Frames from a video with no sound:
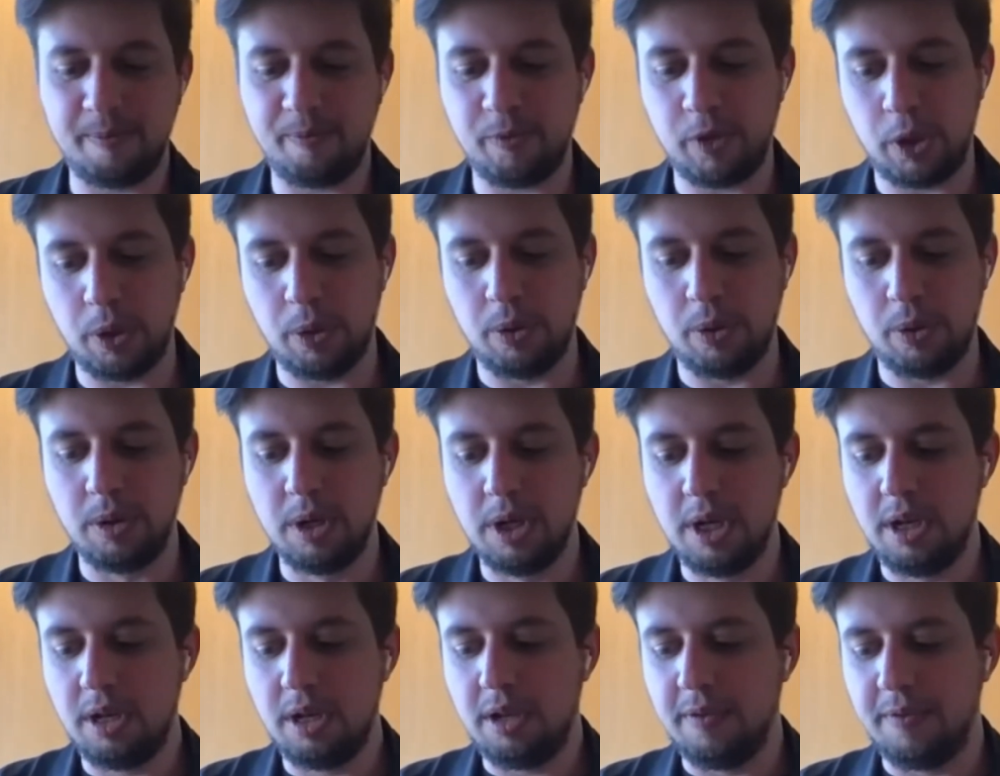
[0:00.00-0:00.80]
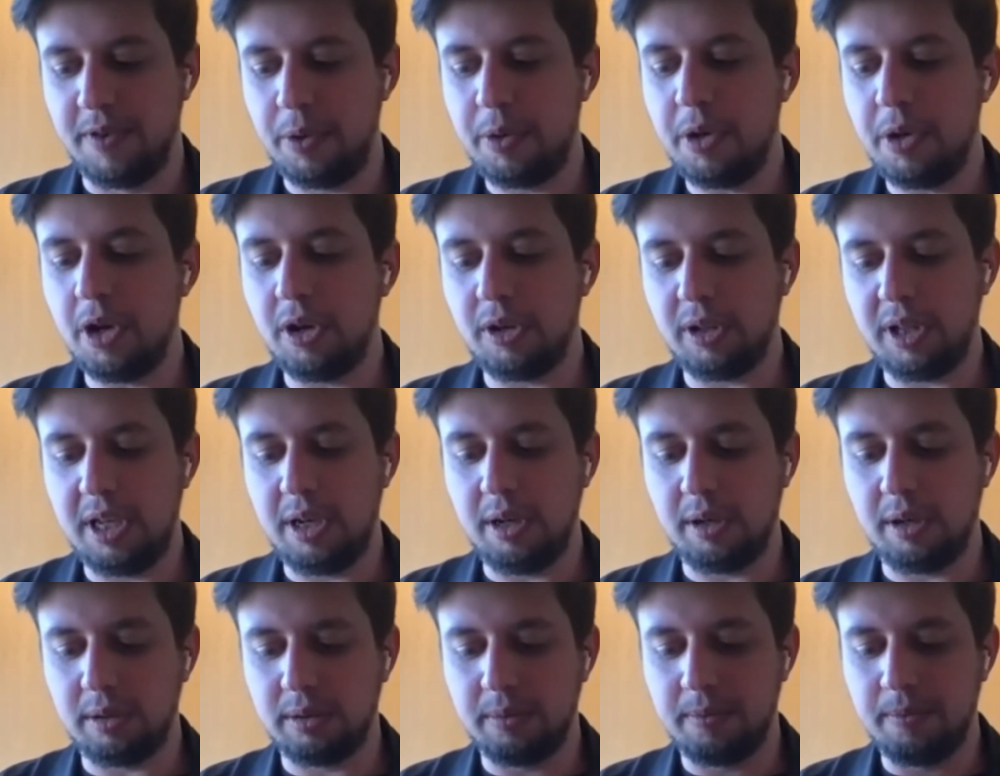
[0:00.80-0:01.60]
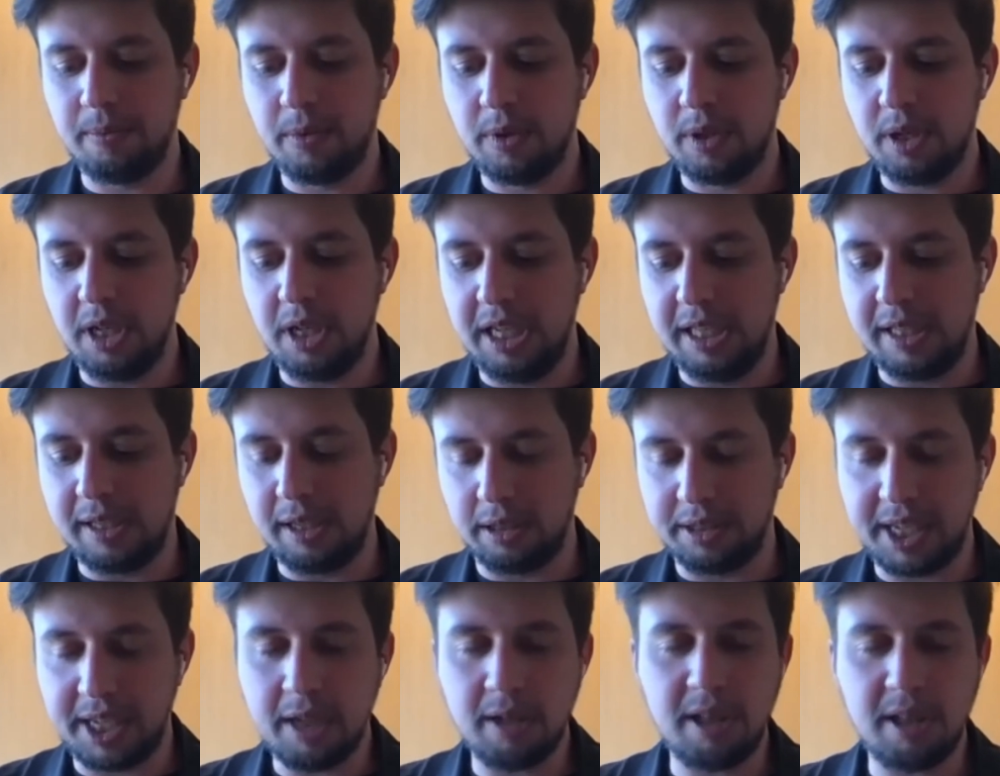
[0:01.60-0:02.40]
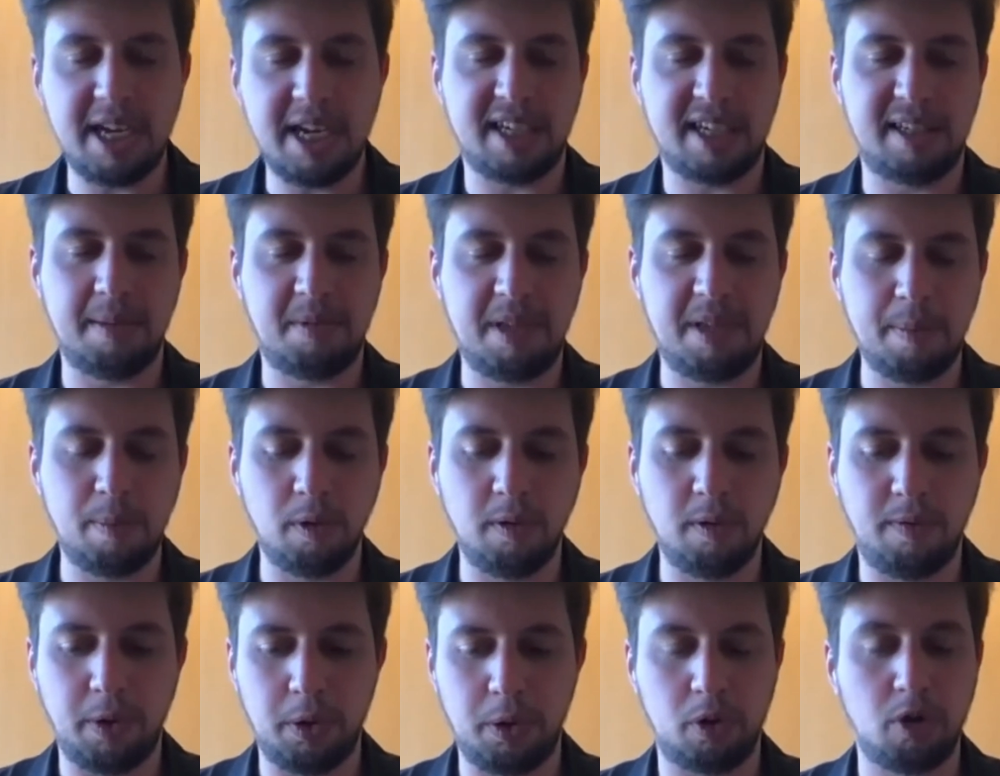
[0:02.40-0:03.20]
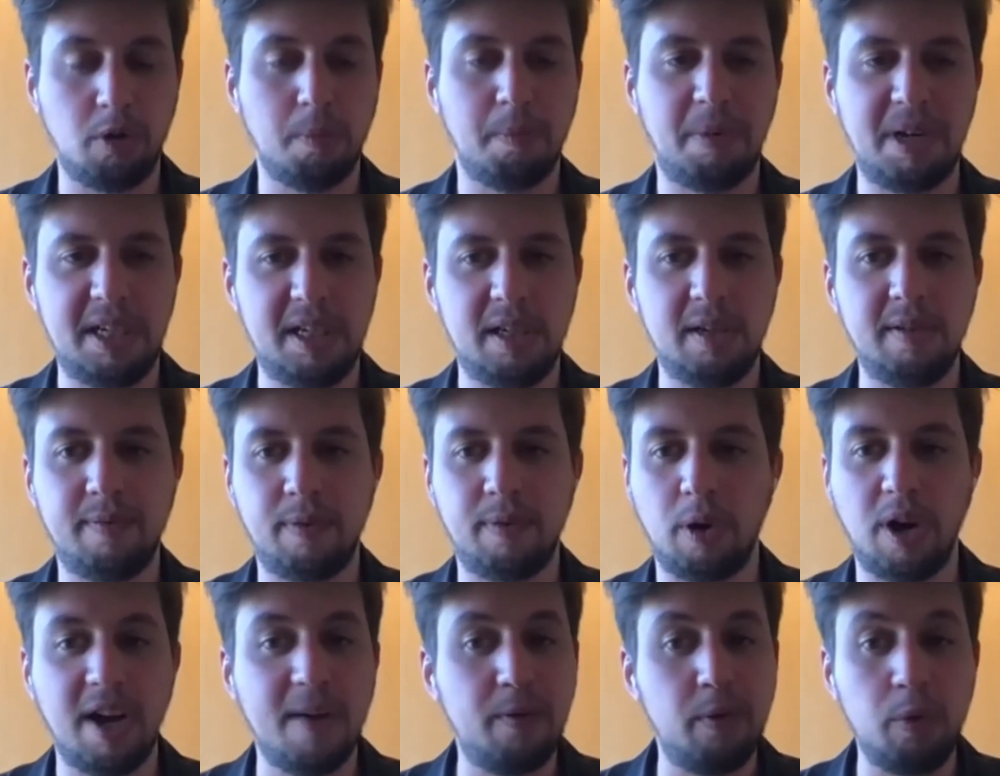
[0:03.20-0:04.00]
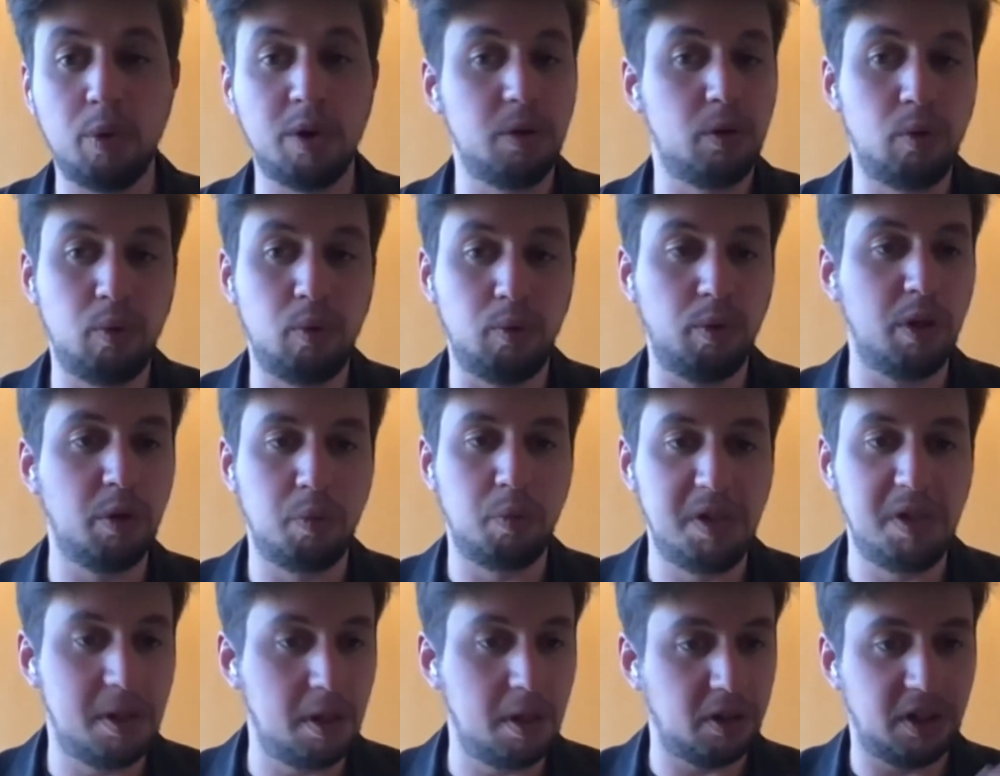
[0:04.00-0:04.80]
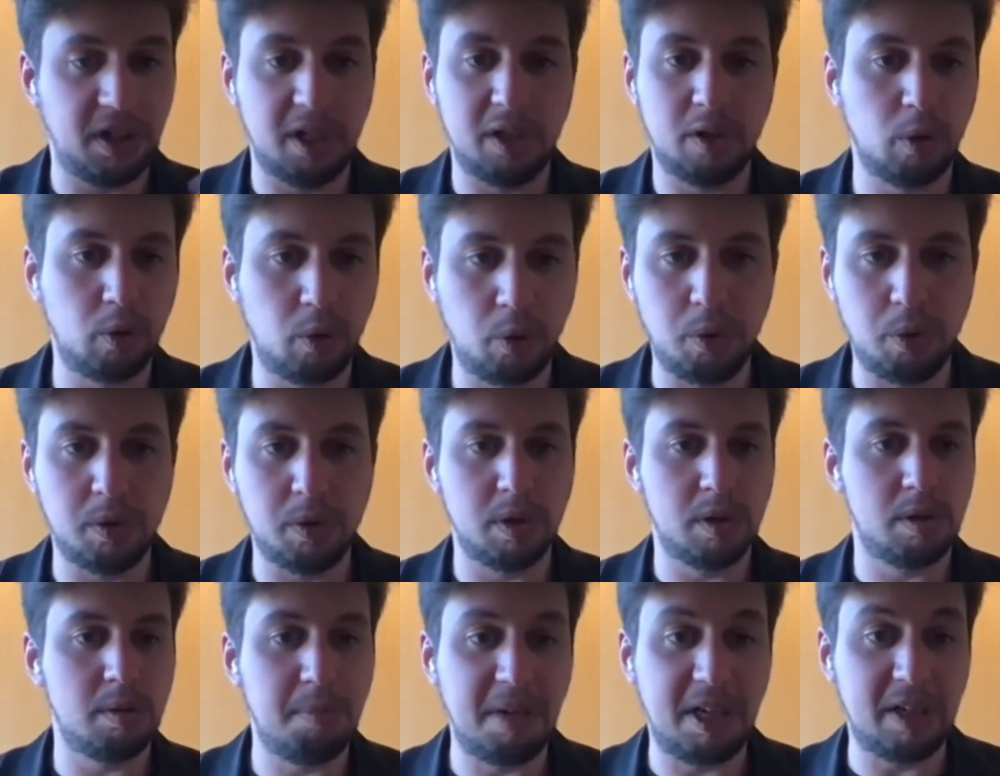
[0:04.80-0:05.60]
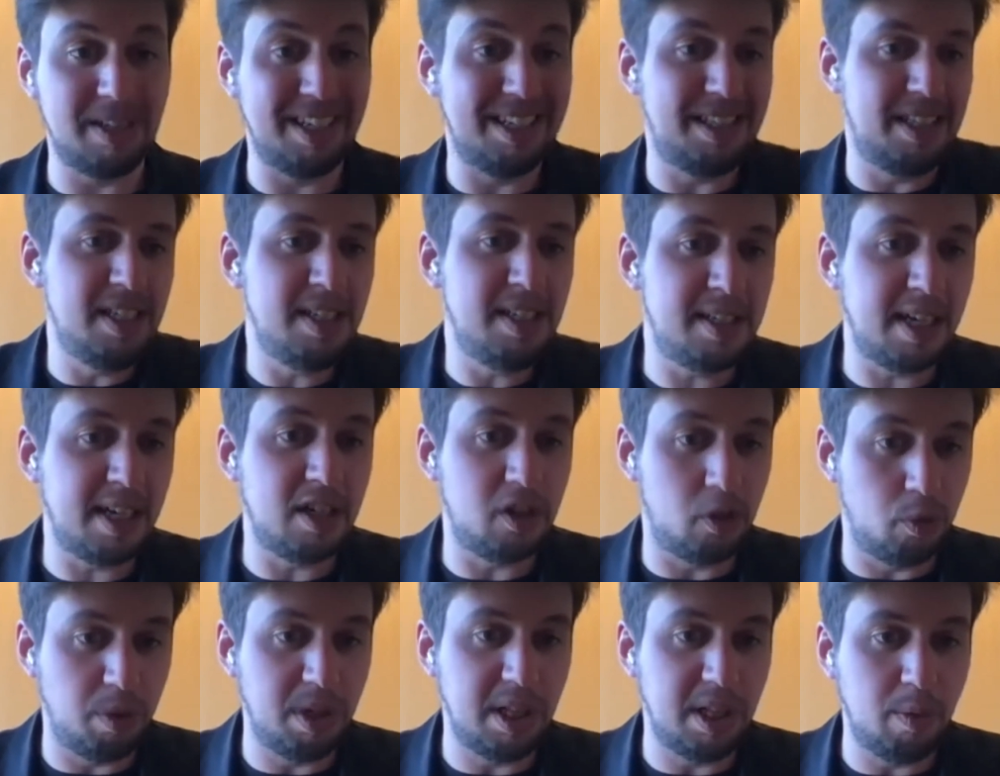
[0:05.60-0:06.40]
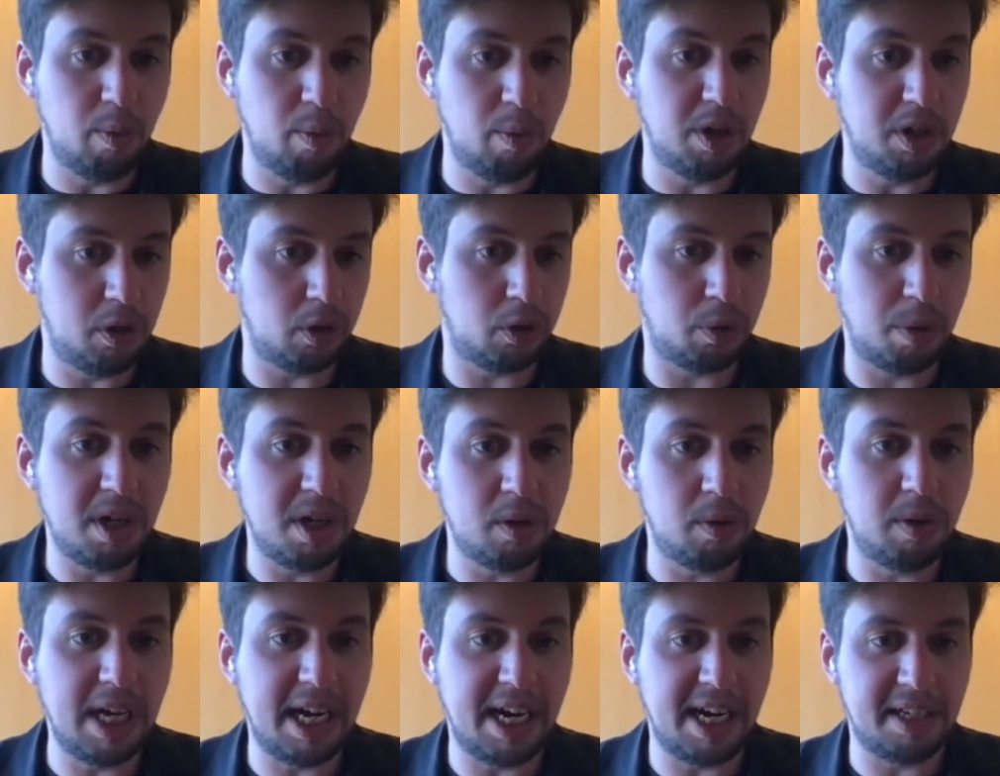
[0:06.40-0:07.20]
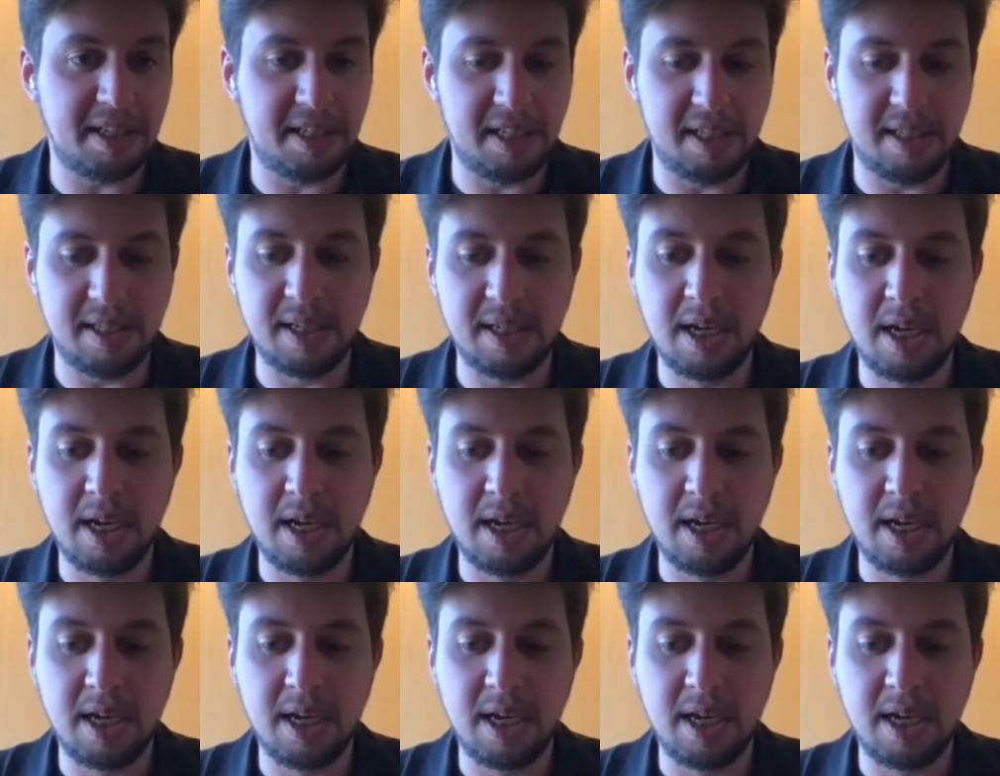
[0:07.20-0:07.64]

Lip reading: So very early on, it's entirely acceptable for your company, for everyone to run research and talk to users. Because at this stage, really what you're trying to get at is